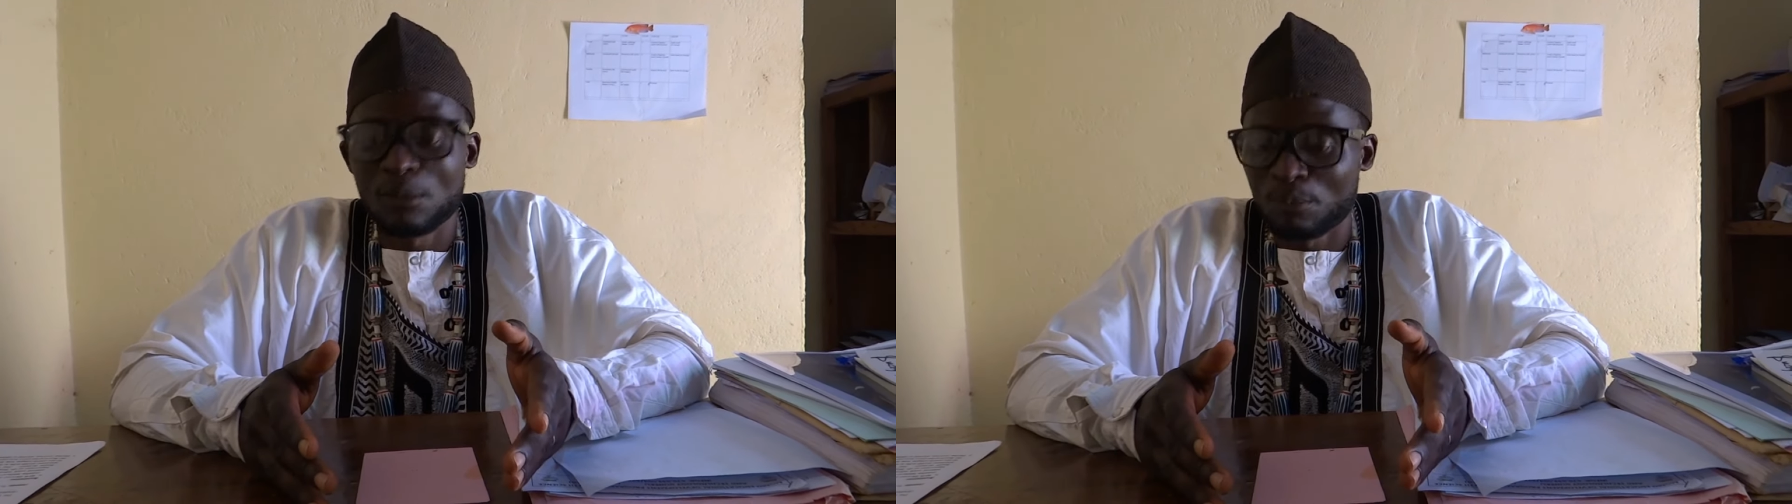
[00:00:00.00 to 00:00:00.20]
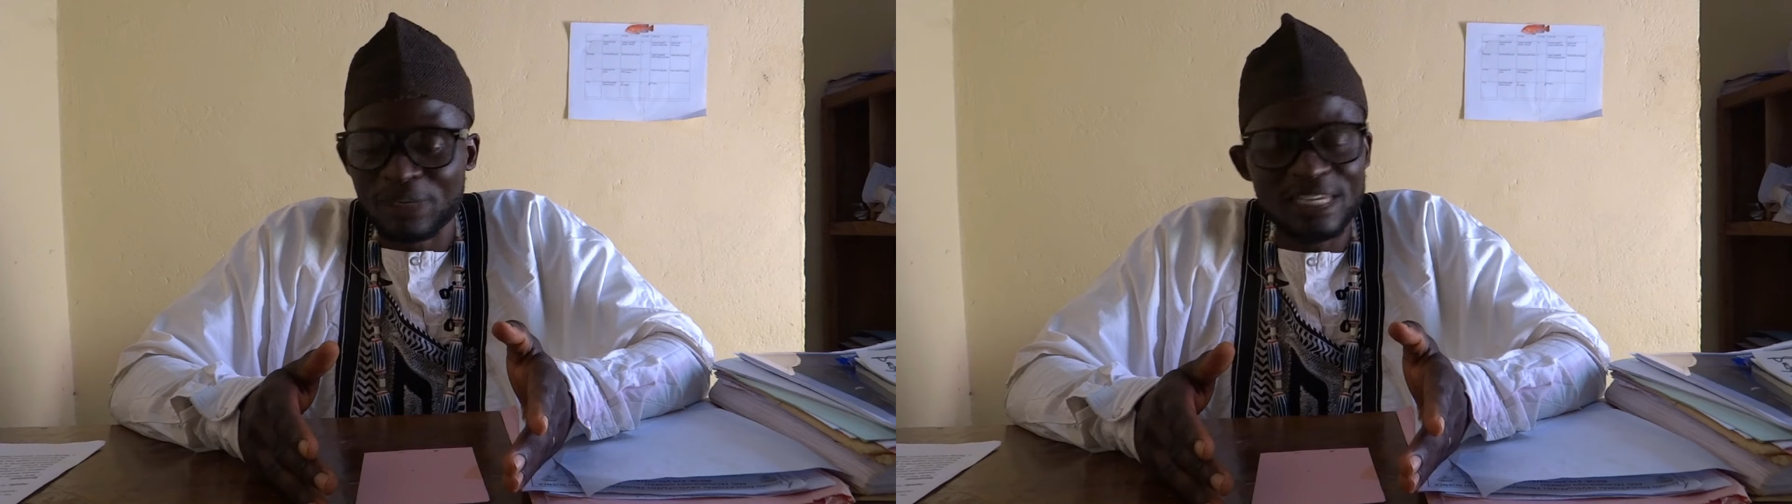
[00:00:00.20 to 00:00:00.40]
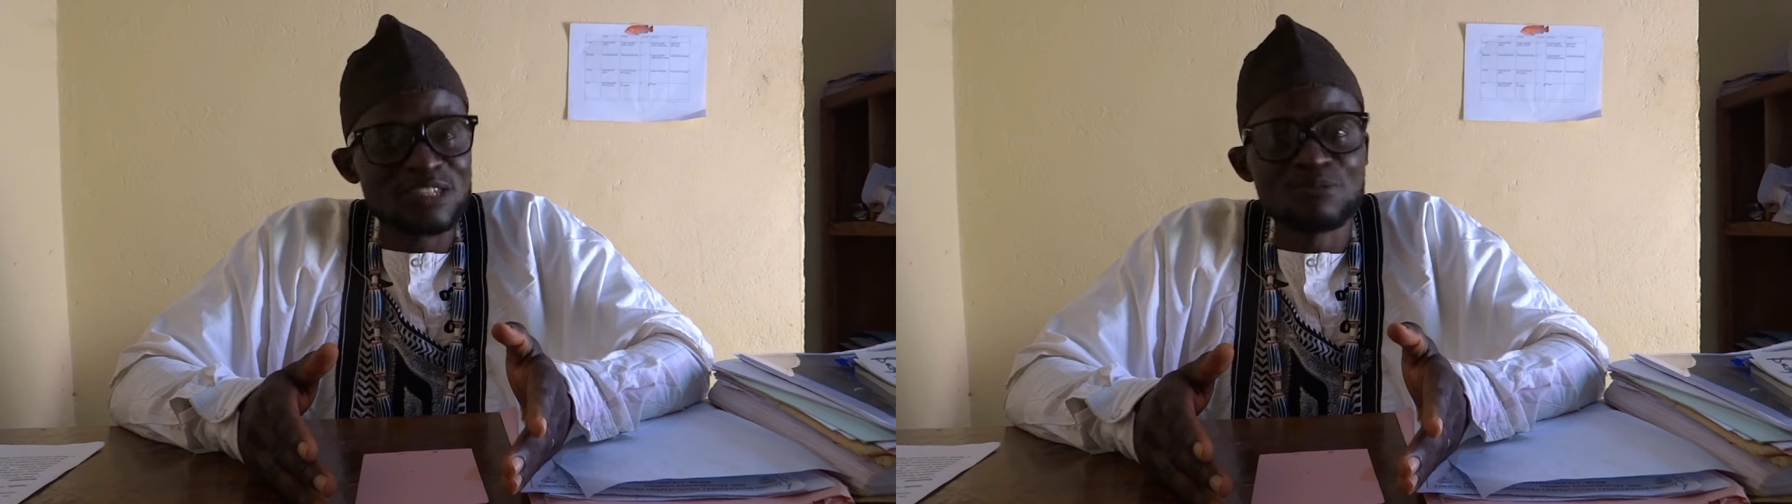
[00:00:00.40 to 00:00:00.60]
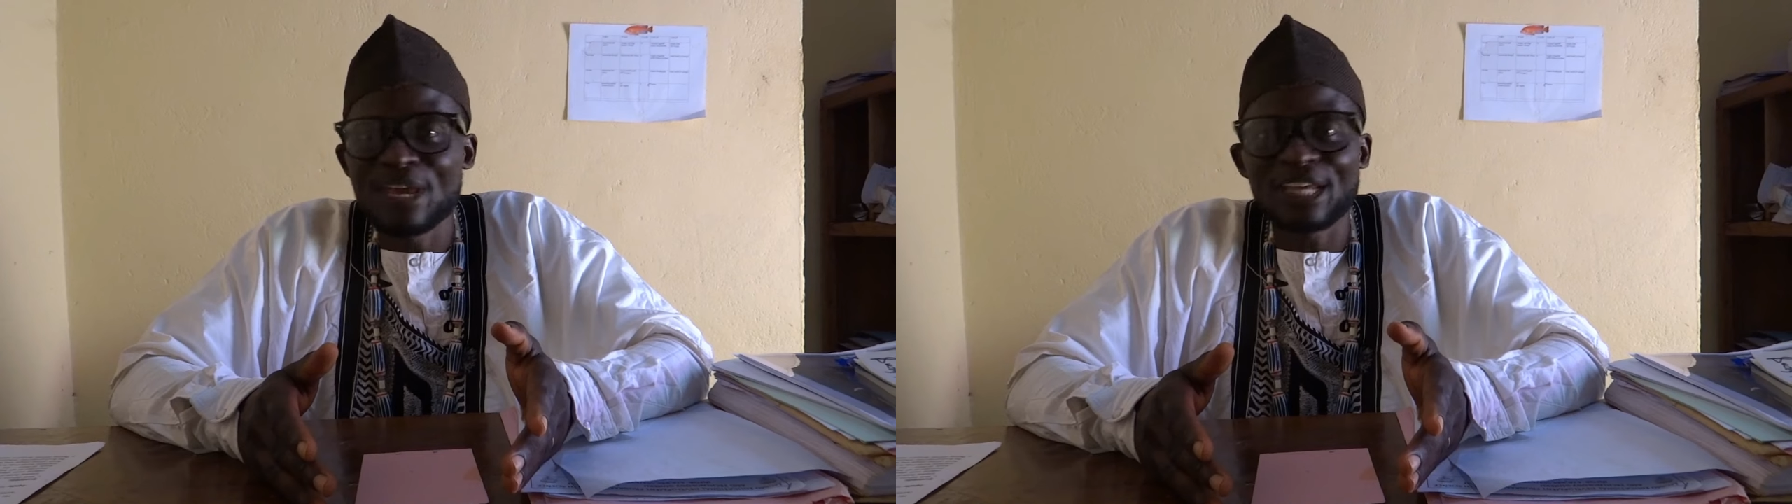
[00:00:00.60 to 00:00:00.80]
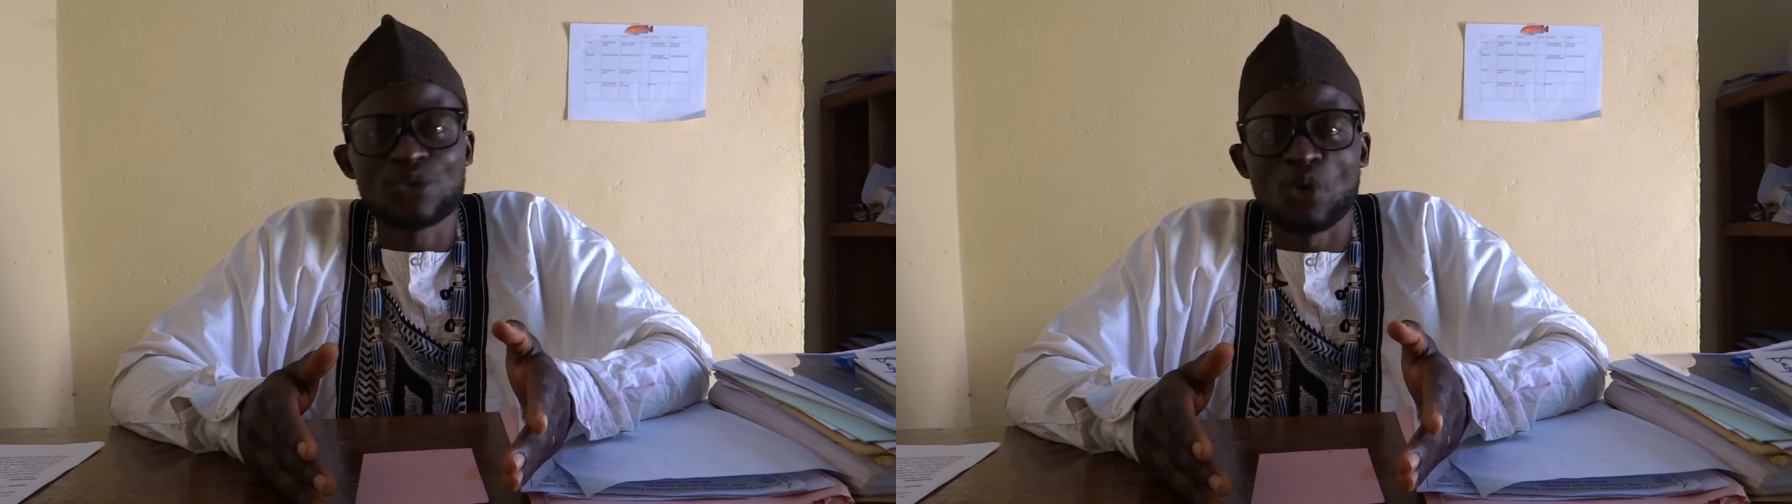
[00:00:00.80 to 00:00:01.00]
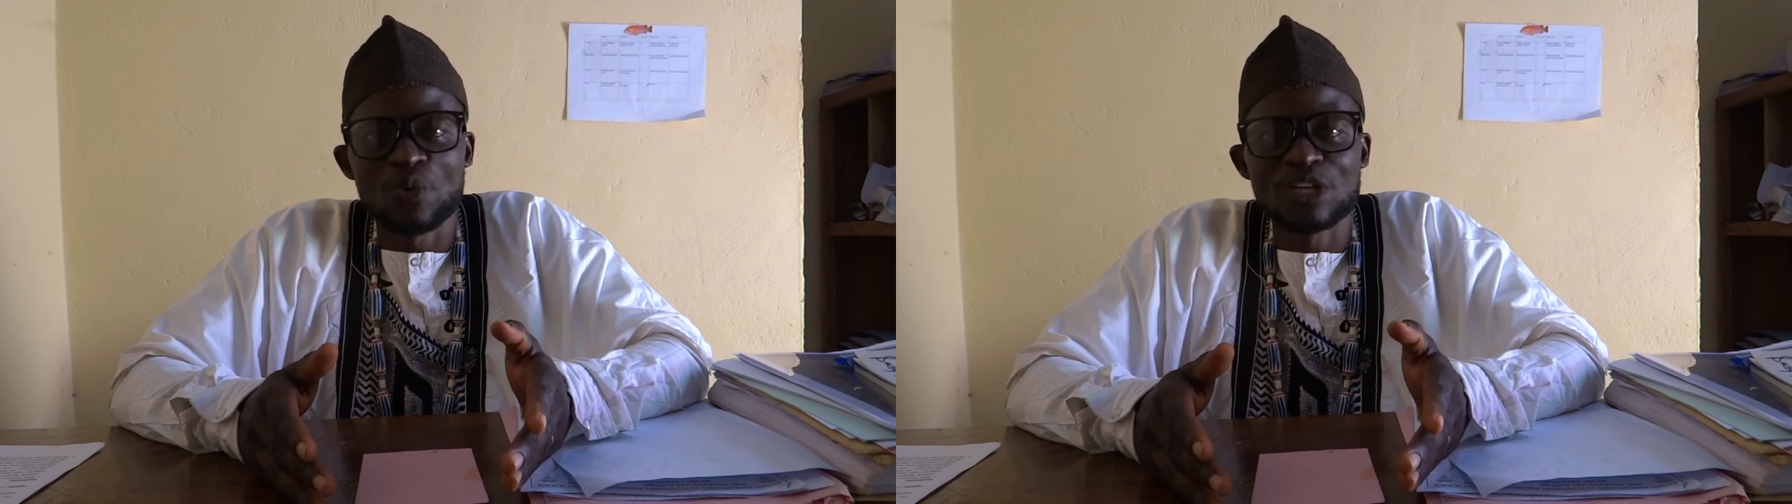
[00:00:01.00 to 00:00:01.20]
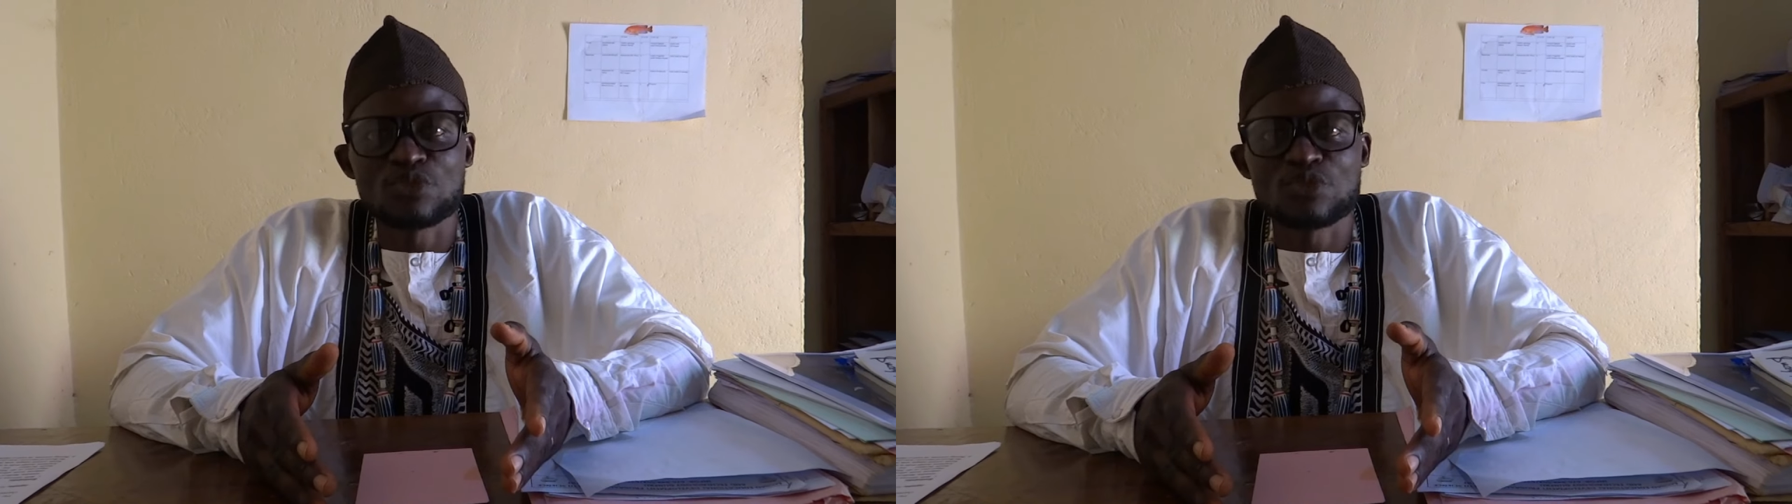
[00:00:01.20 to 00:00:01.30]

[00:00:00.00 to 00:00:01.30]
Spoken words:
Please make your way